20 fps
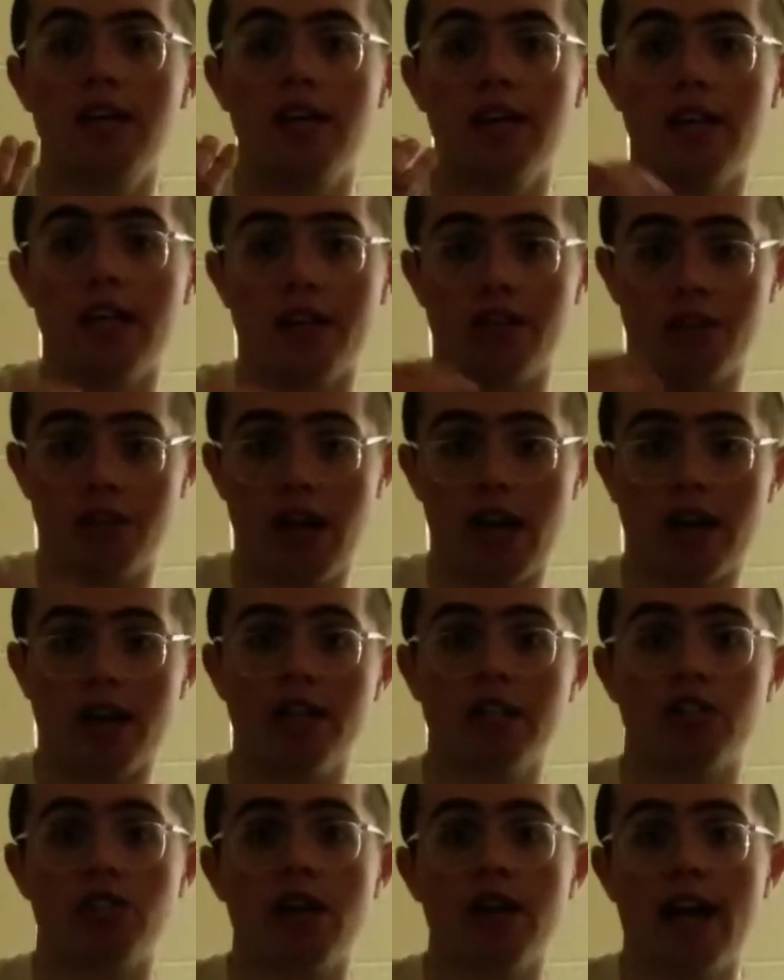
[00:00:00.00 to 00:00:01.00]
that they're not
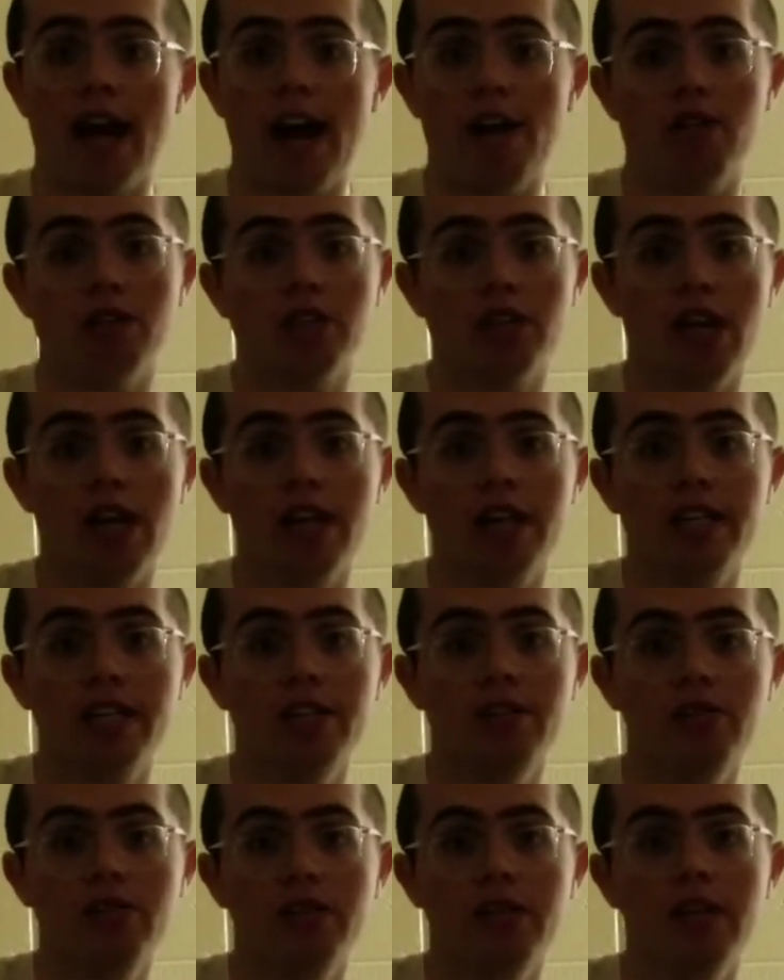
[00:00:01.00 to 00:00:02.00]
gonna try to outshine
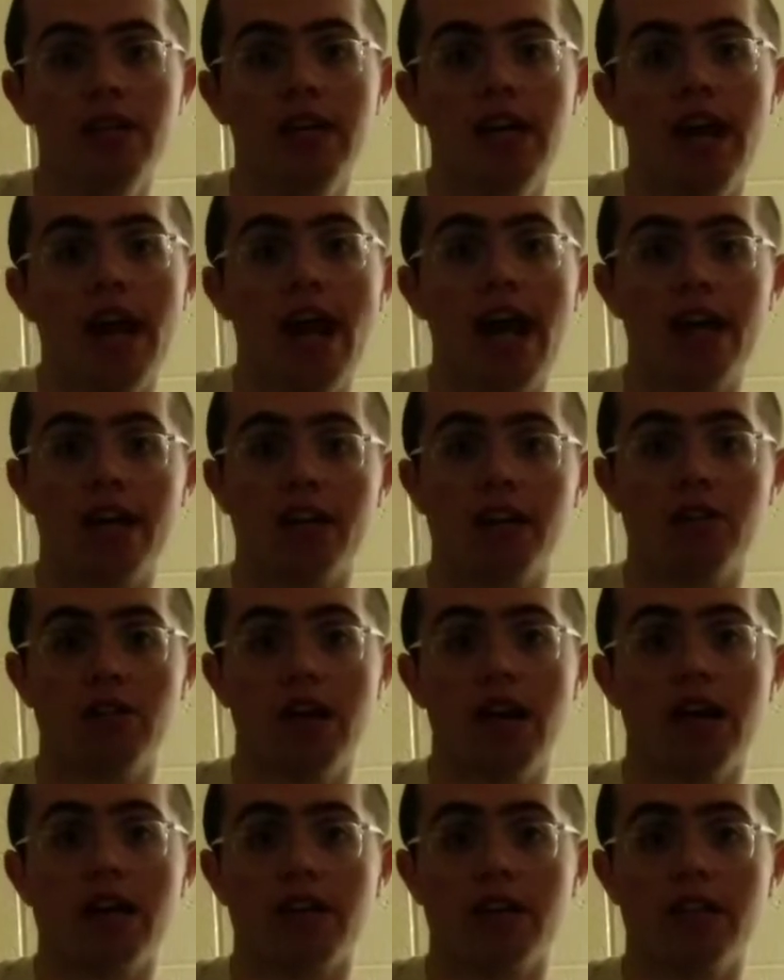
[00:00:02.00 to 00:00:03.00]
you and they're
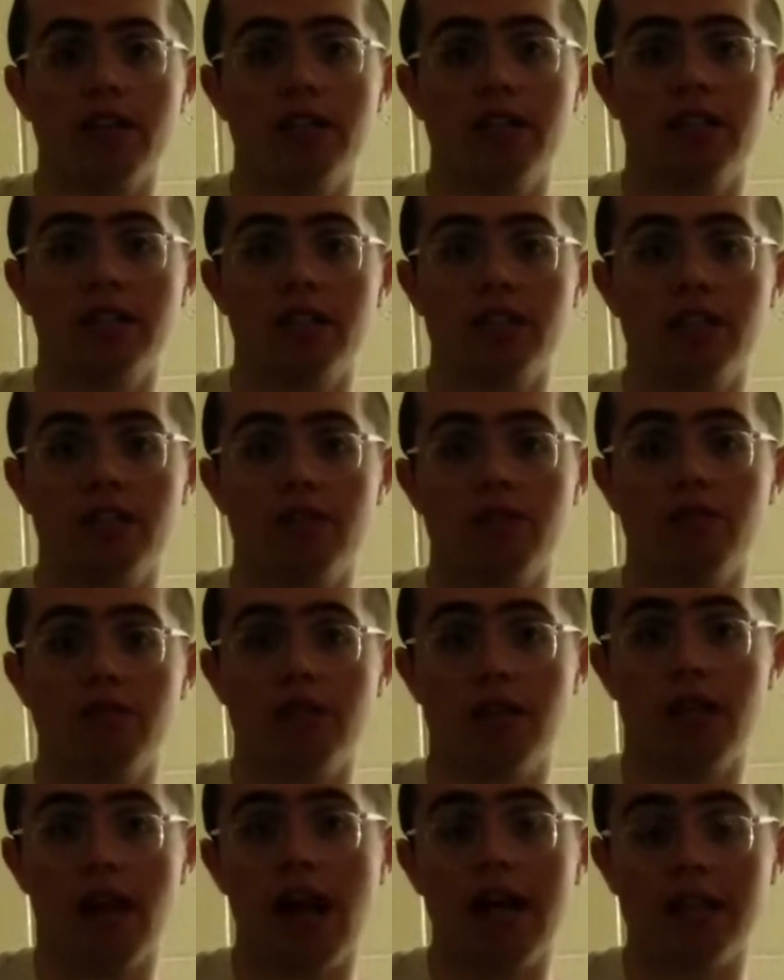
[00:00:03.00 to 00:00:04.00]
not gonna,
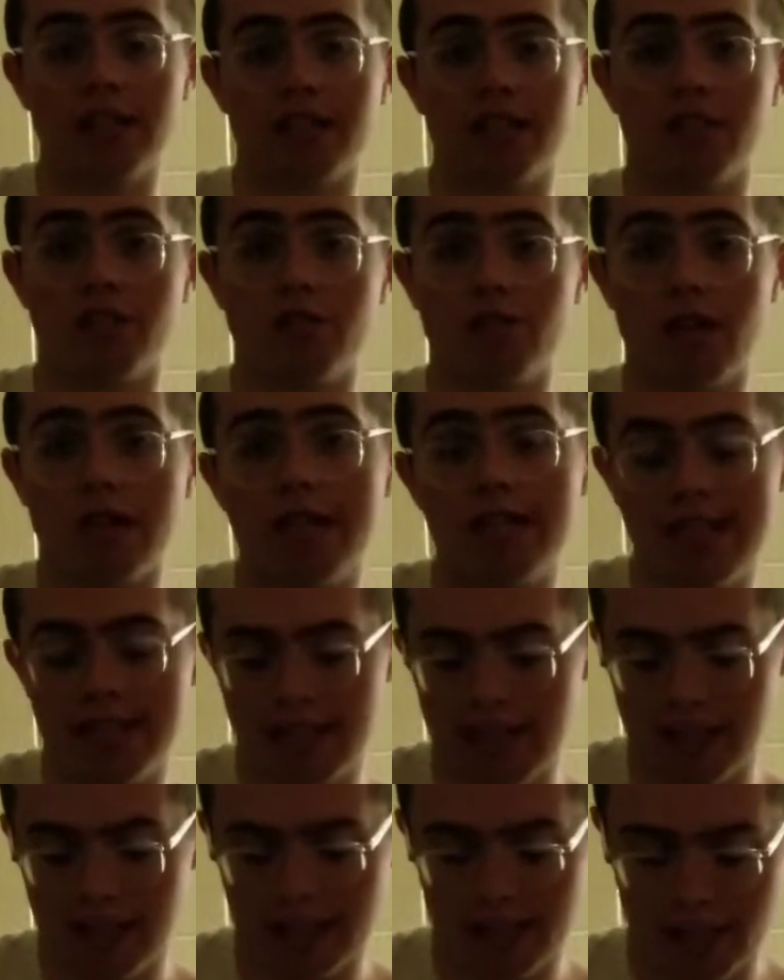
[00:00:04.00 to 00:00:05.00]
not listen to you. They need
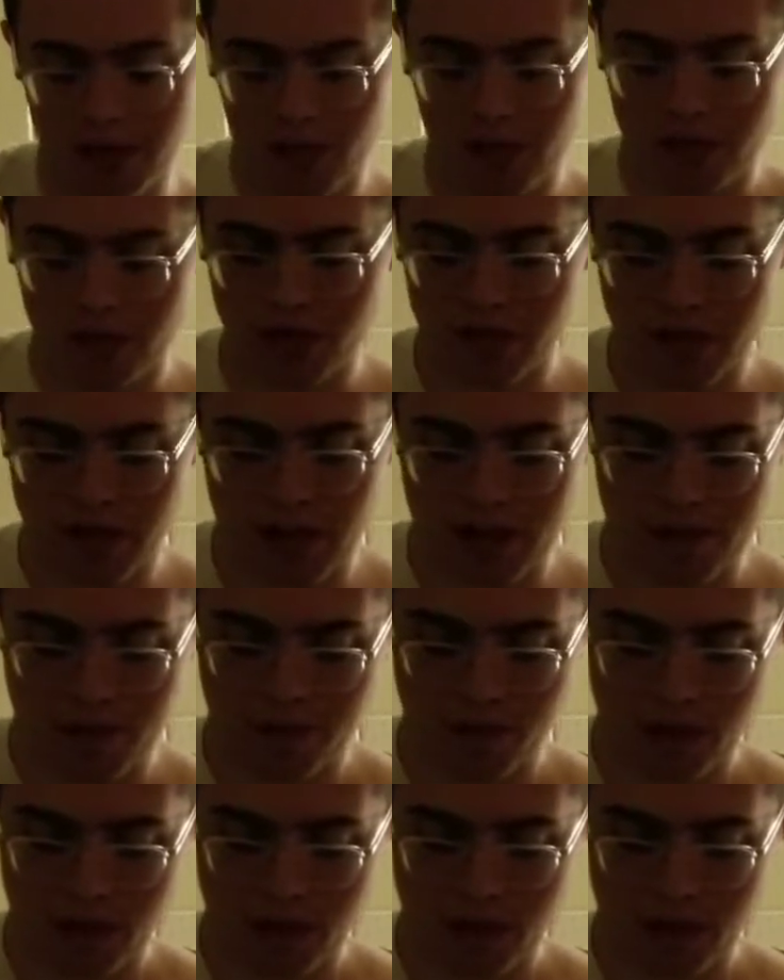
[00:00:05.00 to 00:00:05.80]
to listen to what you say.